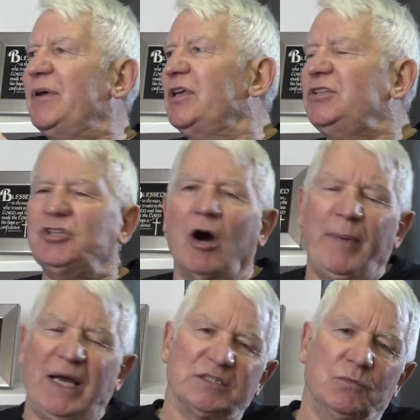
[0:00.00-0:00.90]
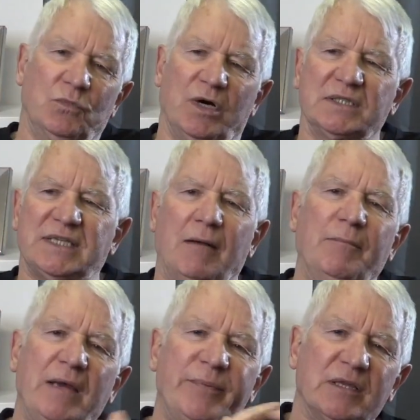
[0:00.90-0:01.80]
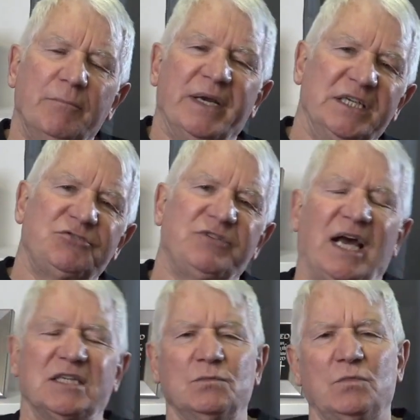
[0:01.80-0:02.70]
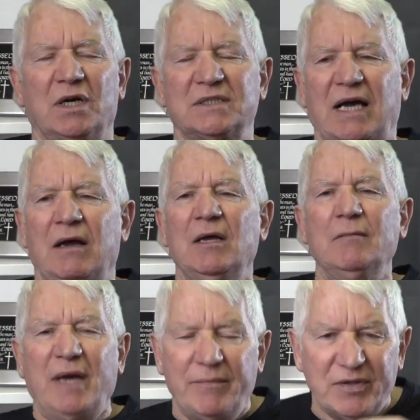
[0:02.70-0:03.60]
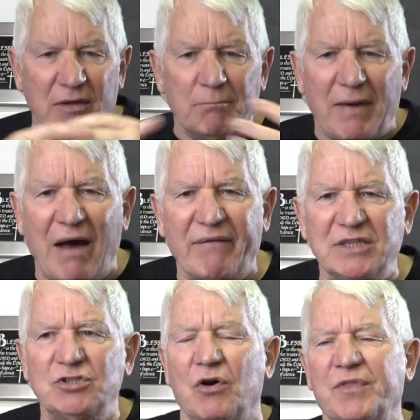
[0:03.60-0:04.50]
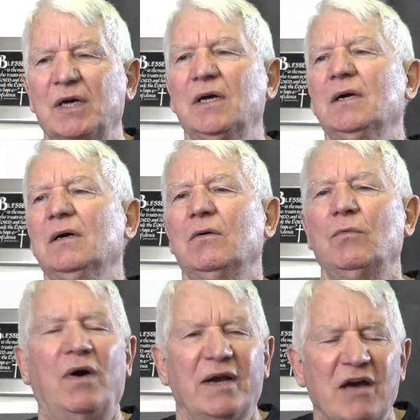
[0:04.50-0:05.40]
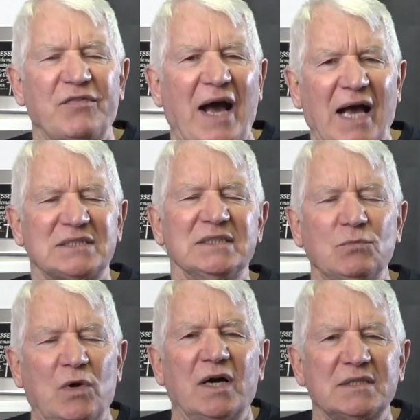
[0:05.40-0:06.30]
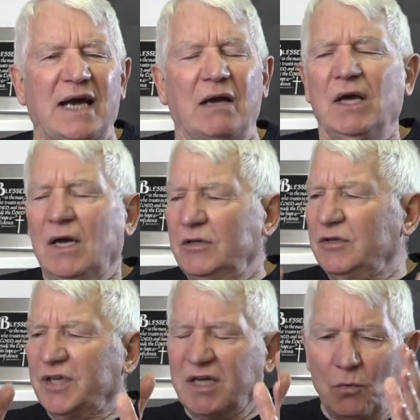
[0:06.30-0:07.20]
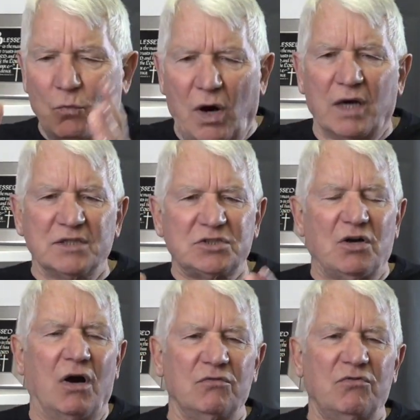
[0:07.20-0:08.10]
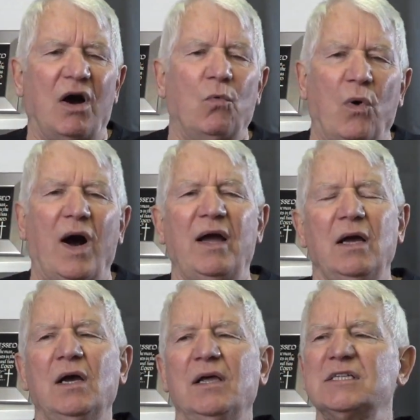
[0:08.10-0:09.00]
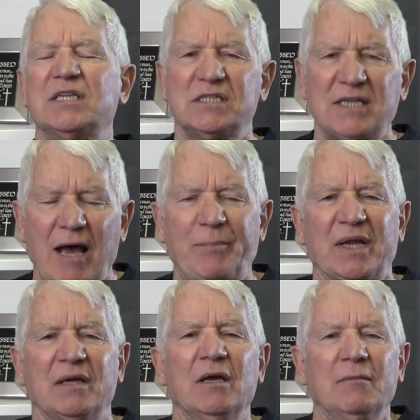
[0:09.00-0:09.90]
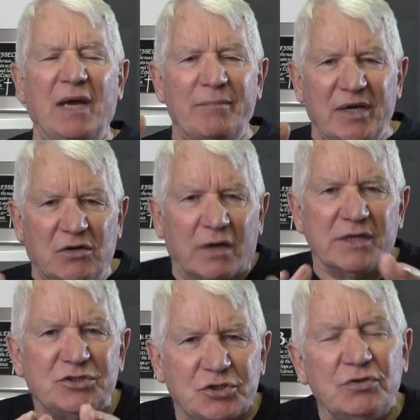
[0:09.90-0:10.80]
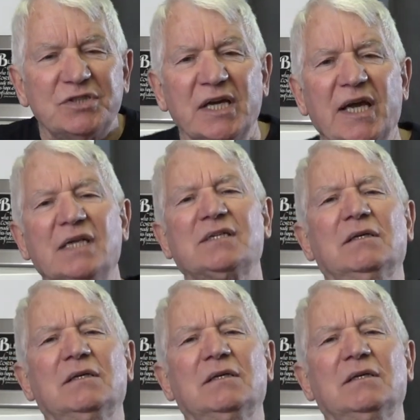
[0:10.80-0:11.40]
the job hasn't worked out. Maybe the ministry hasn't worked out. Maybe the marriage or the whatever hasn't worked out. And you're thinking, what has gone wrong? Why is this happening? Maybe God is using it